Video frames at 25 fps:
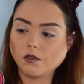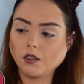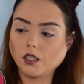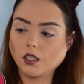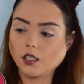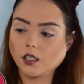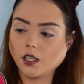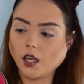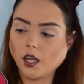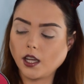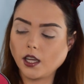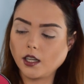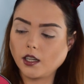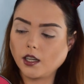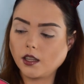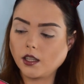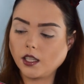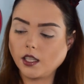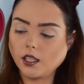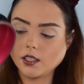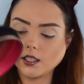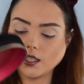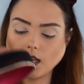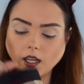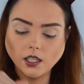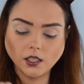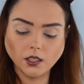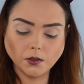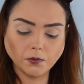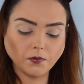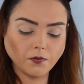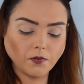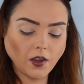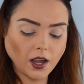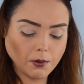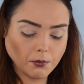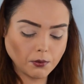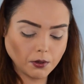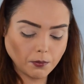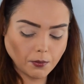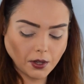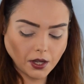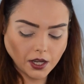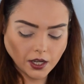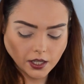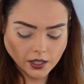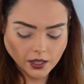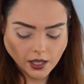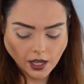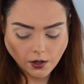of the design. And the inside is vibrant
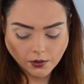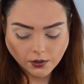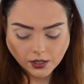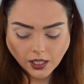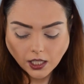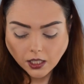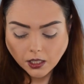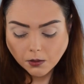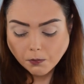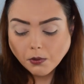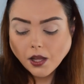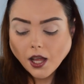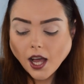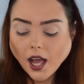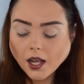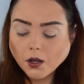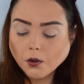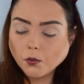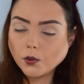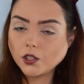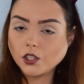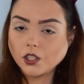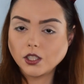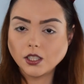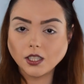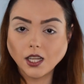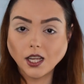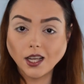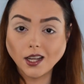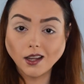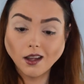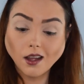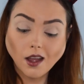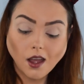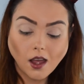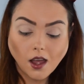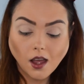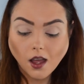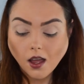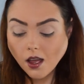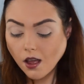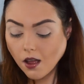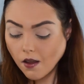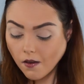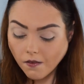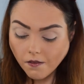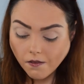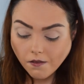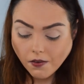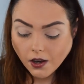pink and the outside is black, which is like
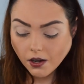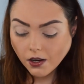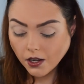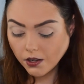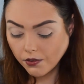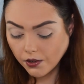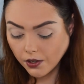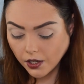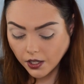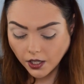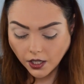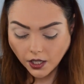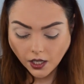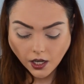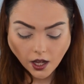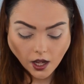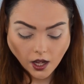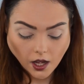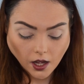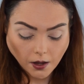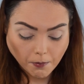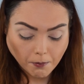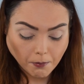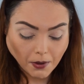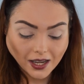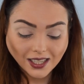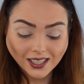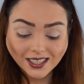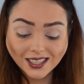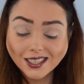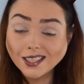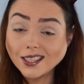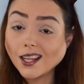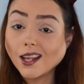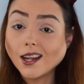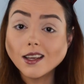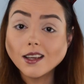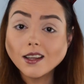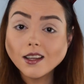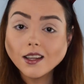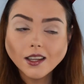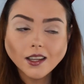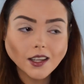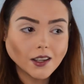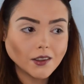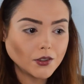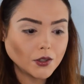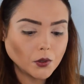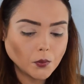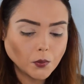very, very uh, my aesthetic,
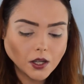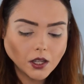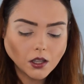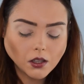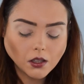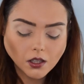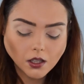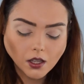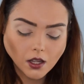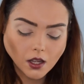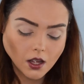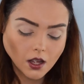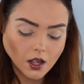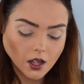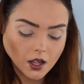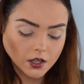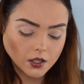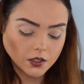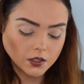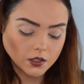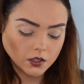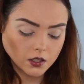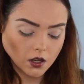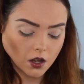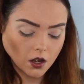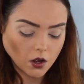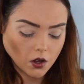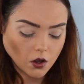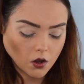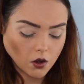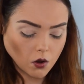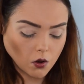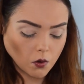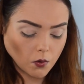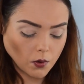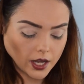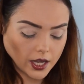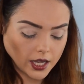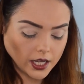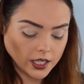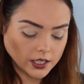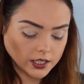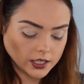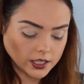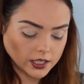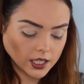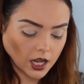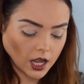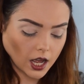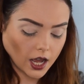if you will. So
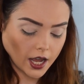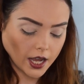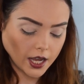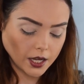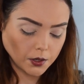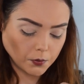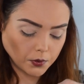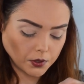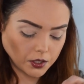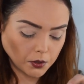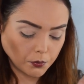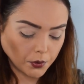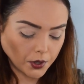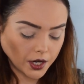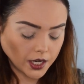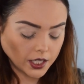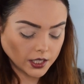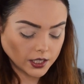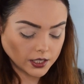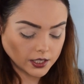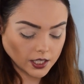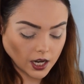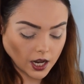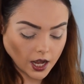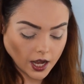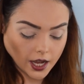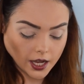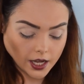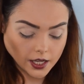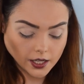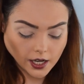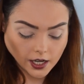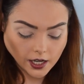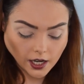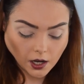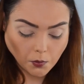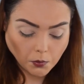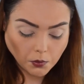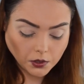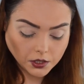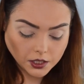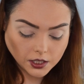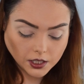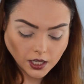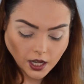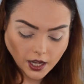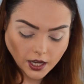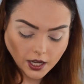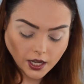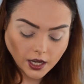inside, when you break inside, and I will
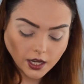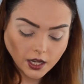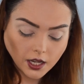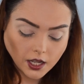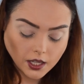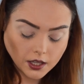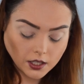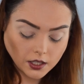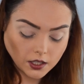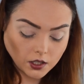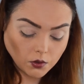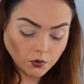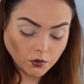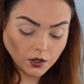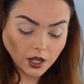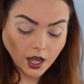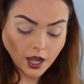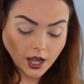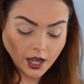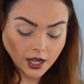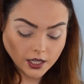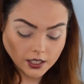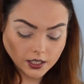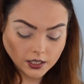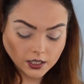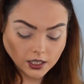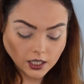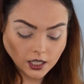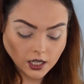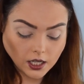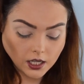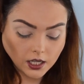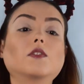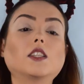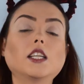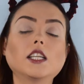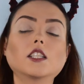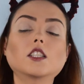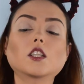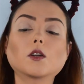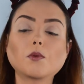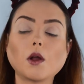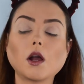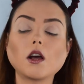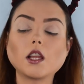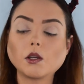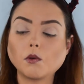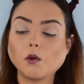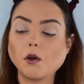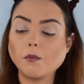say you get, these are
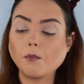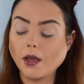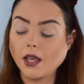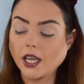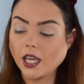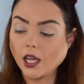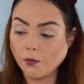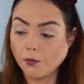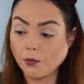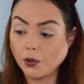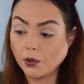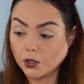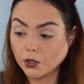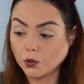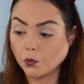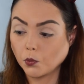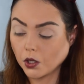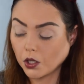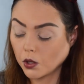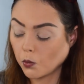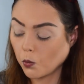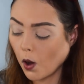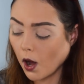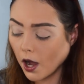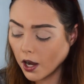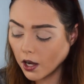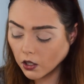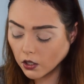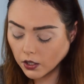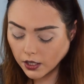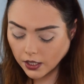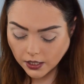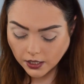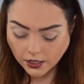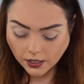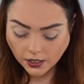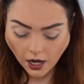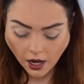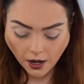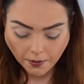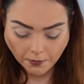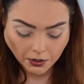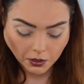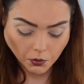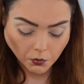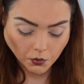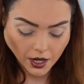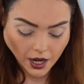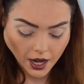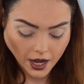probably what make it most worthwhile is um,
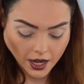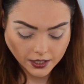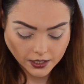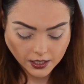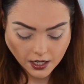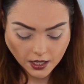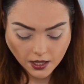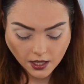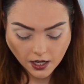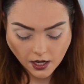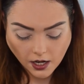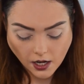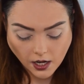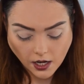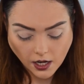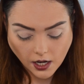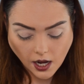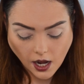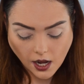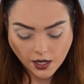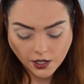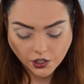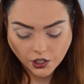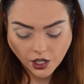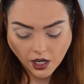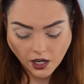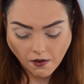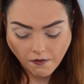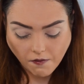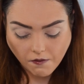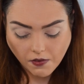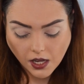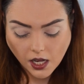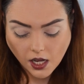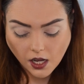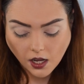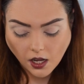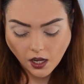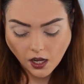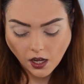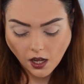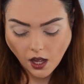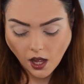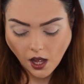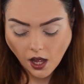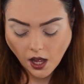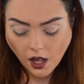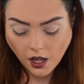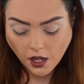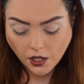you get the Genifique
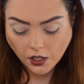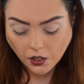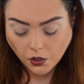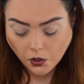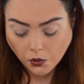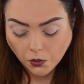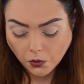uh,